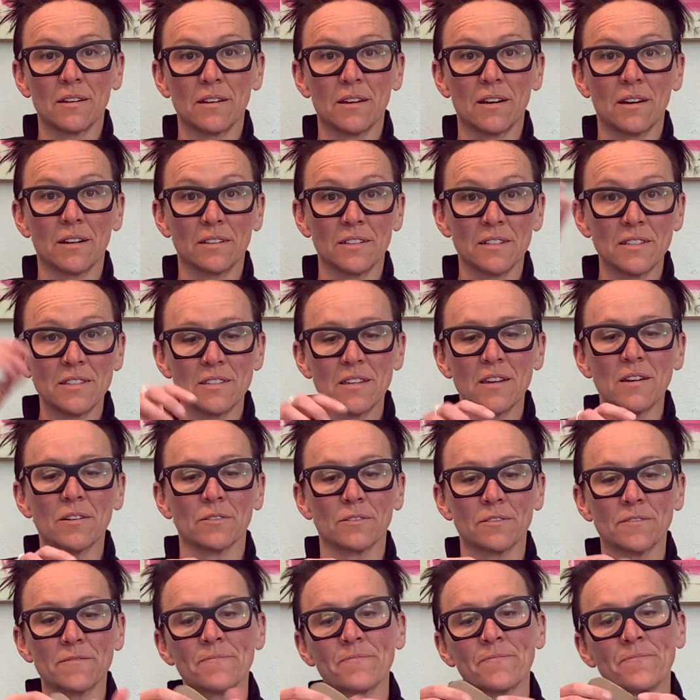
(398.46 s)
on its own.
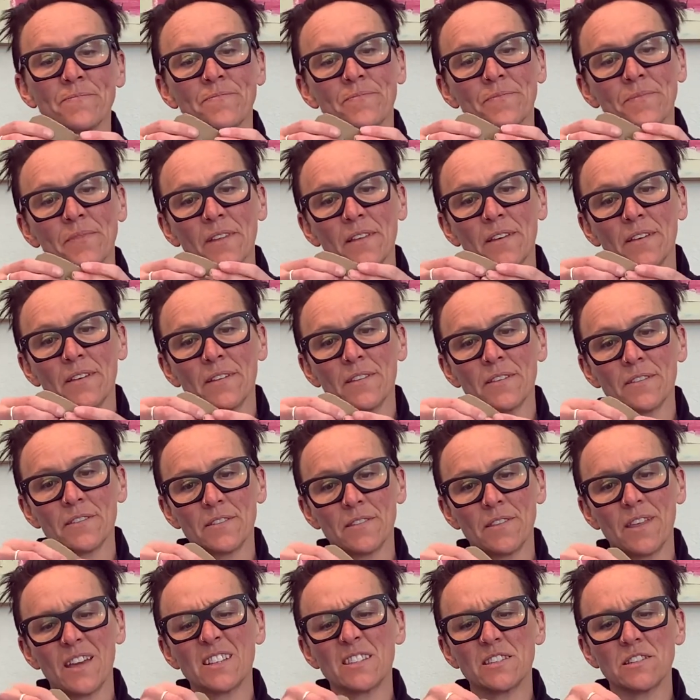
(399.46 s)

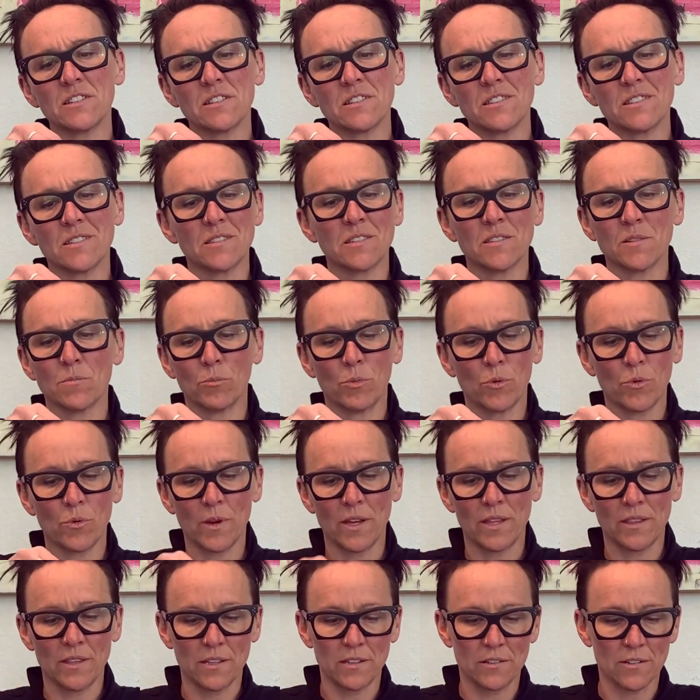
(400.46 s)
So that's just a simple
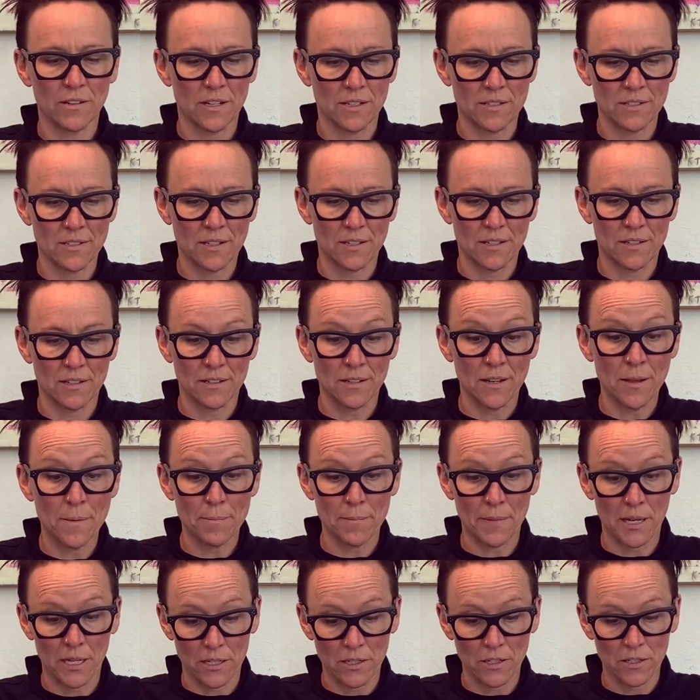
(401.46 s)
way that you guys can
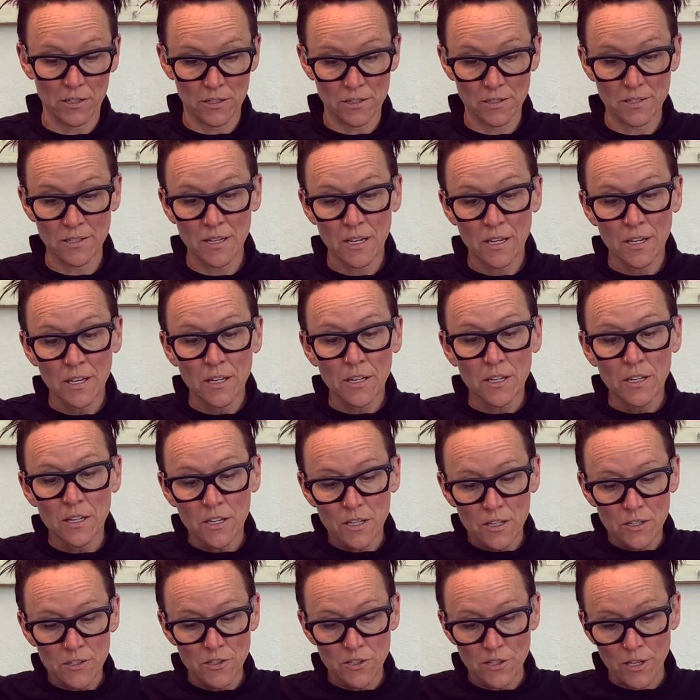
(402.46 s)
make yours.
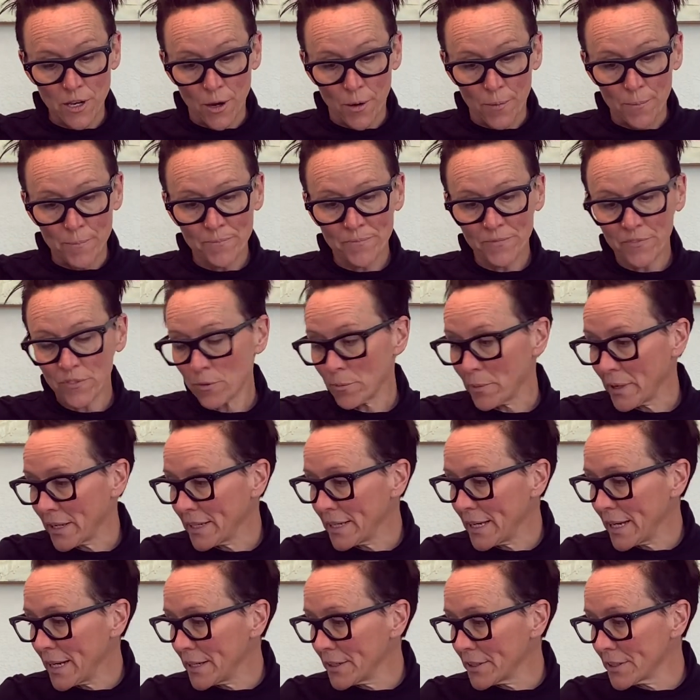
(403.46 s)
So for my
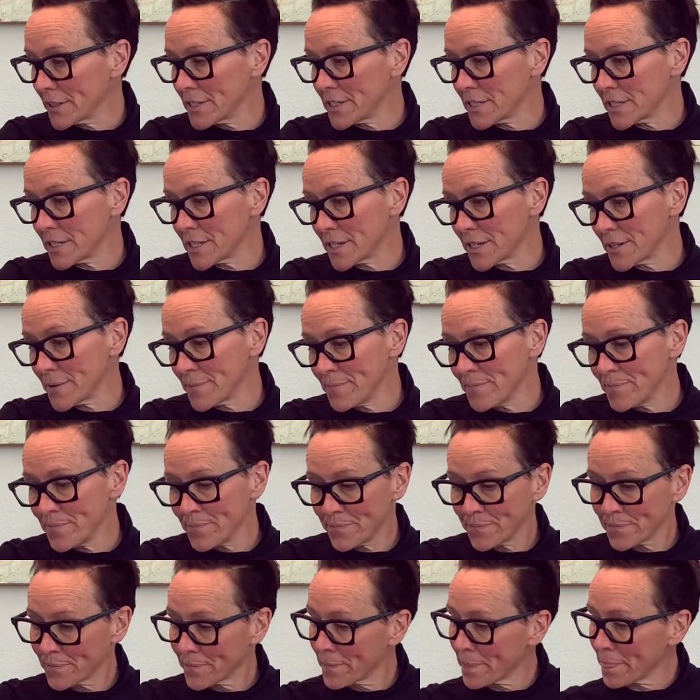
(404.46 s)
character,
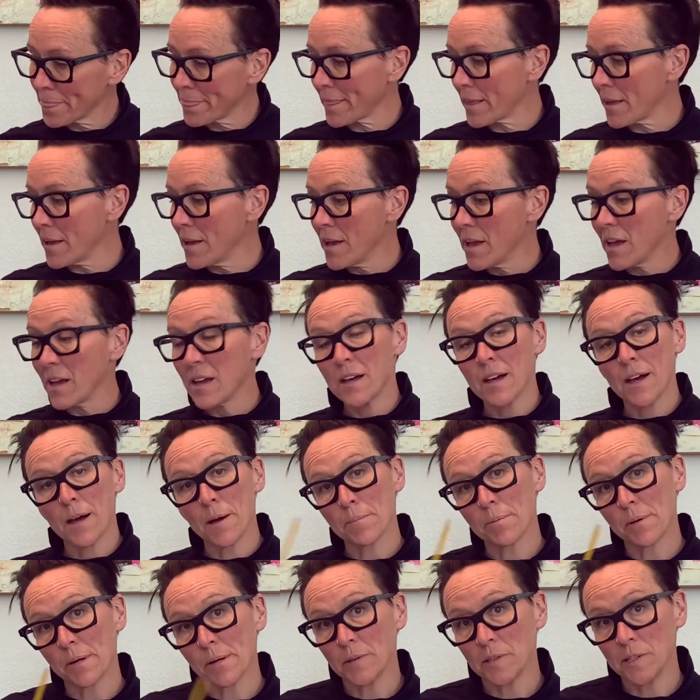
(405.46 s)
I'll
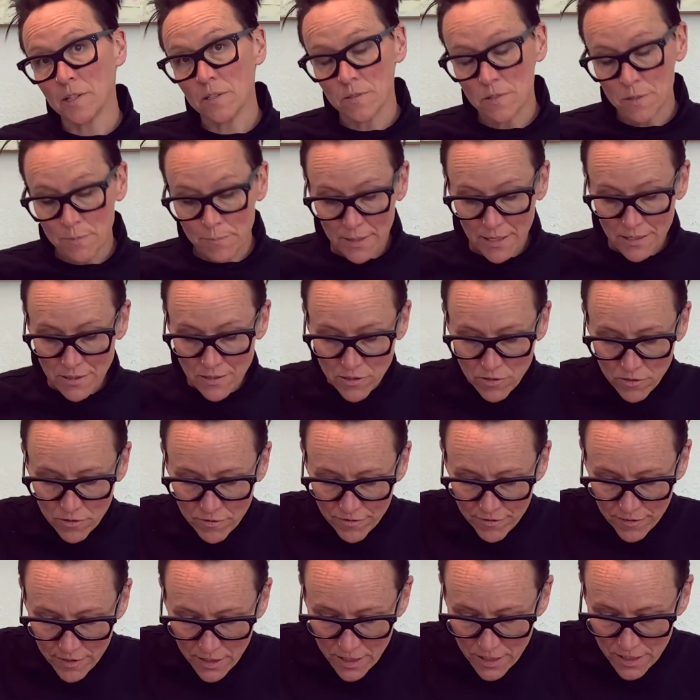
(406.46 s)
probably use pencil
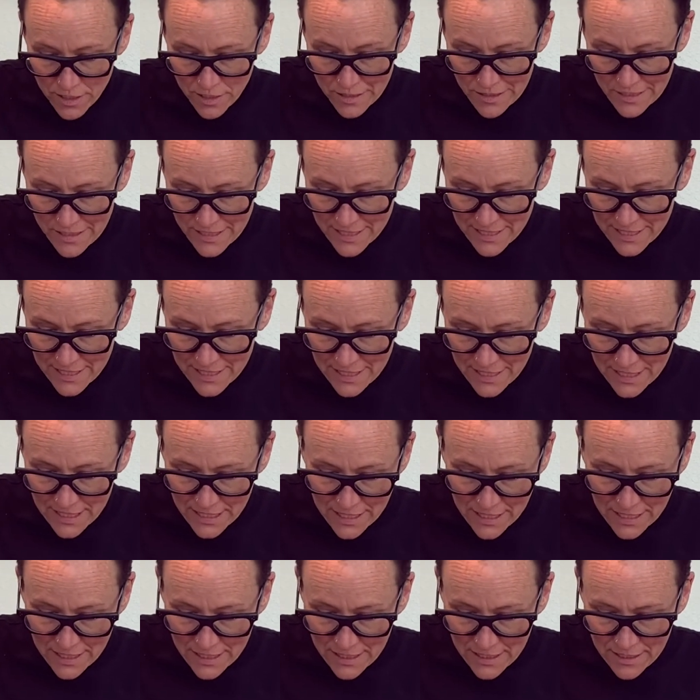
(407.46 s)
first.
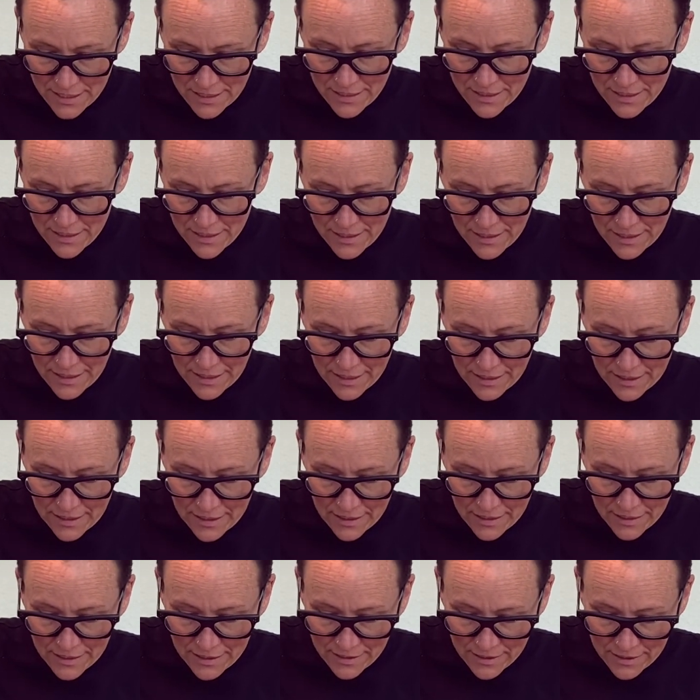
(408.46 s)

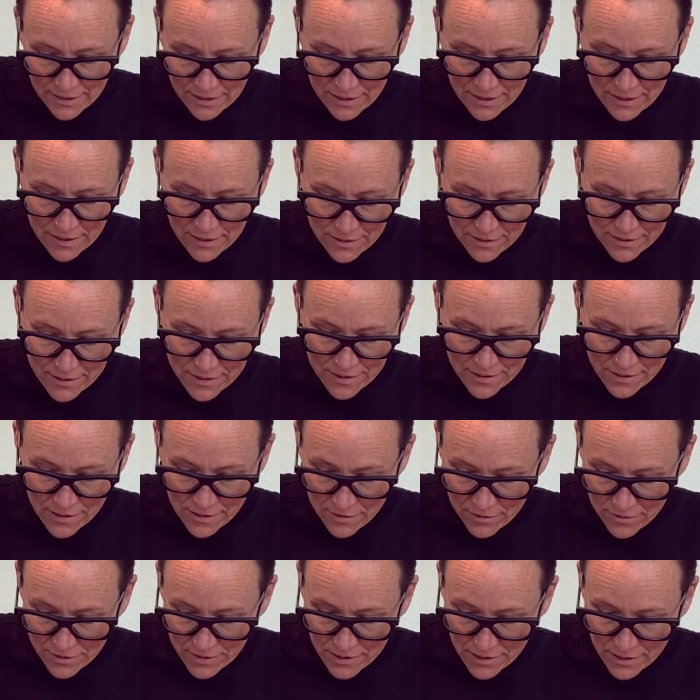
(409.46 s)
And I'll
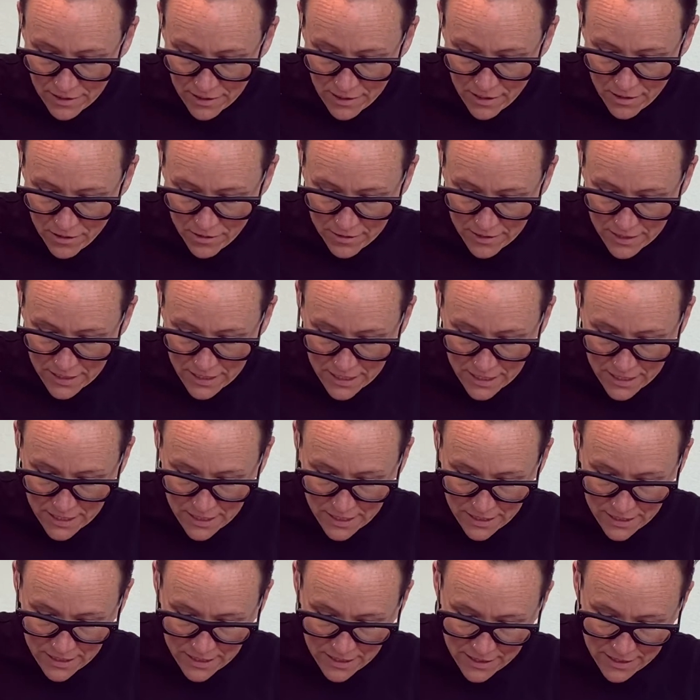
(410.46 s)
start with
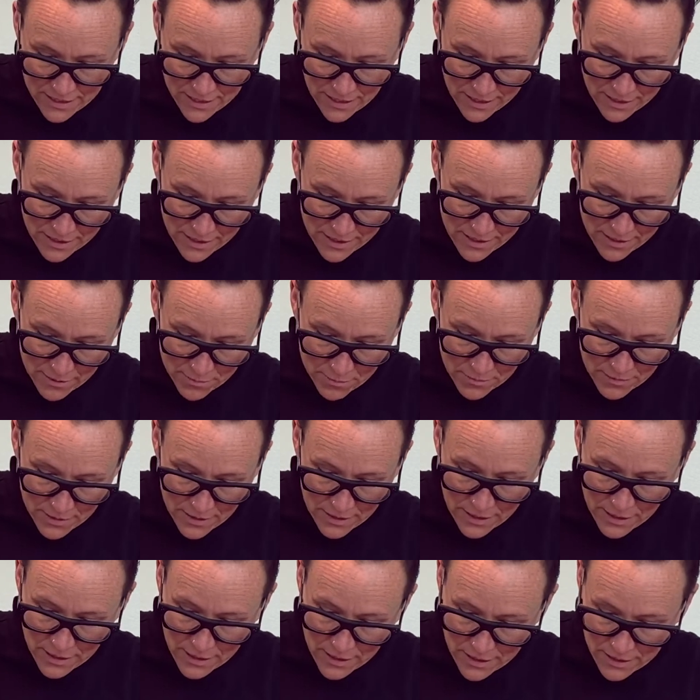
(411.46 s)
Yoda. He's got some
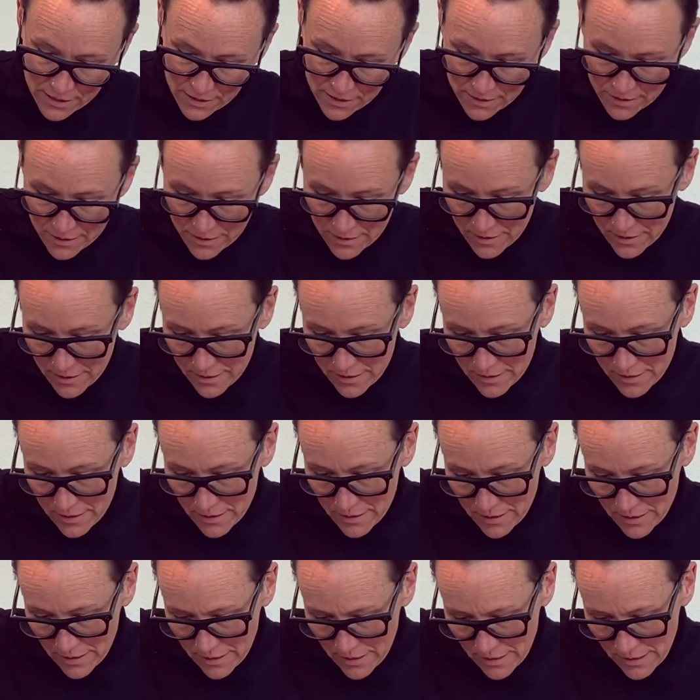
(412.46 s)

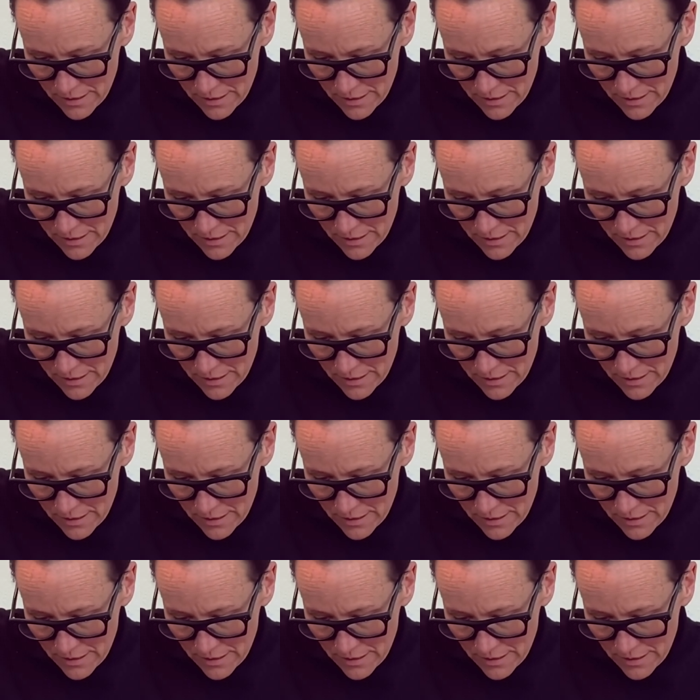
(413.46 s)
ears